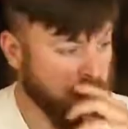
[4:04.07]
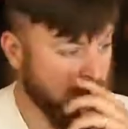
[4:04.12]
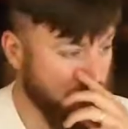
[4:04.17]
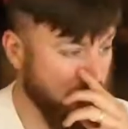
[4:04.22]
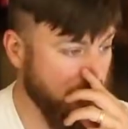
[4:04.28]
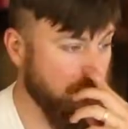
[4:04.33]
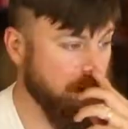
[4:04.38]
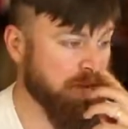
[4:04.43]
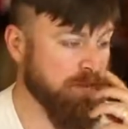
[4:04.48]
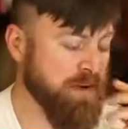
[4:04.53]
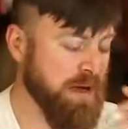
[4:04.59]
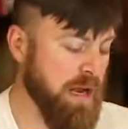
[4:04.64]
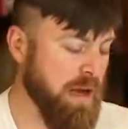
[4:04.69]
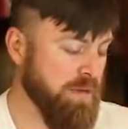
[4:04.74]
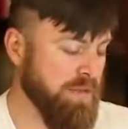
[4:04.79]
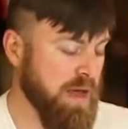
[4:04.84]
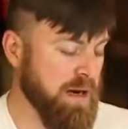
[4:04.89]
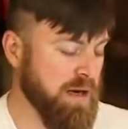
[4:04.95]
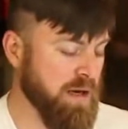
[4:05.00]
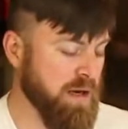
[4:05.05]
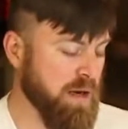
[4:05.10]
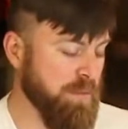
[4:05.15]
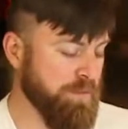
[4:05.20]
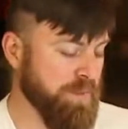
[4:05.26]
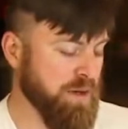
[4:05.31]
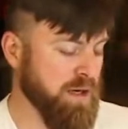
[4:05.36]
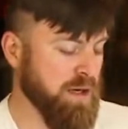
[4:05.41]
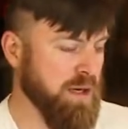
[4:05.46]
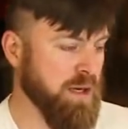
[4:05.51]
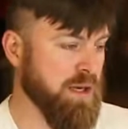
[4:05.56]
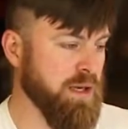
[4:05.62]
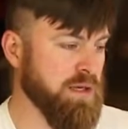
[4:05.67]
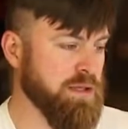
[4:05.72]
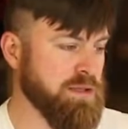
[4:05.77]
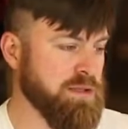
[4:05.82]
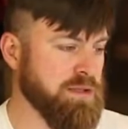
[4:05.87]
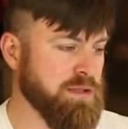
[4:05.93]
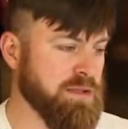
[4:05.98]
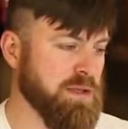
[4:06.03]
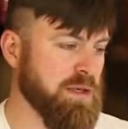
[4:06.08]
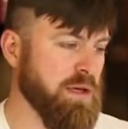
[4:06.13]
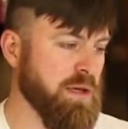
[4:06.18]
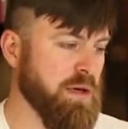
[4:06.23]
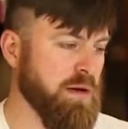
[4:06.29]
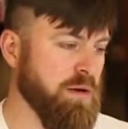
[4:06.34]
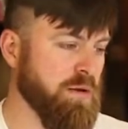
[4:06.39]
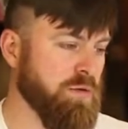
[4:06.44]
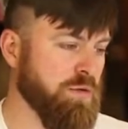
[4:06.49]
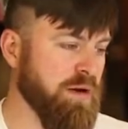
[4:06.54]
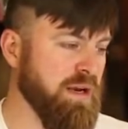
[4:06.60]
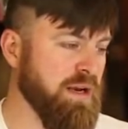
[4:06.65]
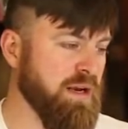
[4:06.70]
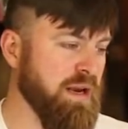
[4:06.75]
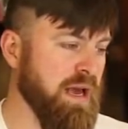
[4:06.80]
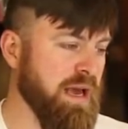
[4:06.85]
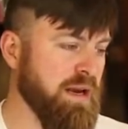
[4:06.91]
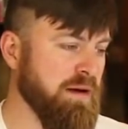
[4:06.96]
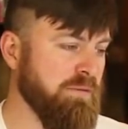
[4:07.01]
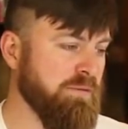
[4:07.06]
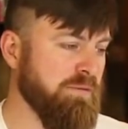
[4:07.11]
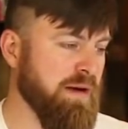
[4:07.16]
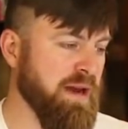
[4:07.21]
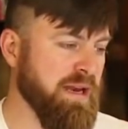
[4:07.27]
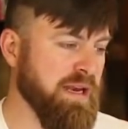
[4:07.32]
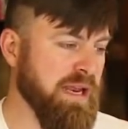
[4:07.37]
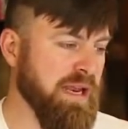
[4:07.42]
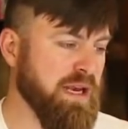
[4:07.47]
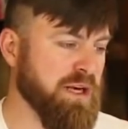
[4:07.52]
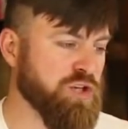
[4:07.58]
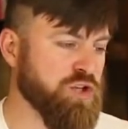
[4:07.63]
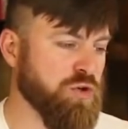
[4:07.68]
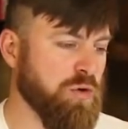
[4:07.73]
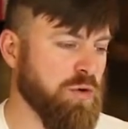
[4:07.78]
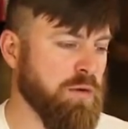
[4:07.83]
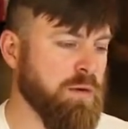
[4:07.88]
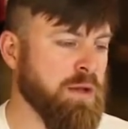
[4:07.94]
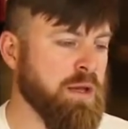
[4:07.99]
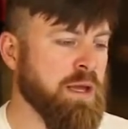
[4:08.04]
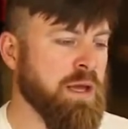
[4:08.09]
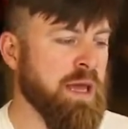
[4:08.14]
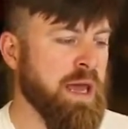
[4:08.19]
Now that company is Greenlight Financial,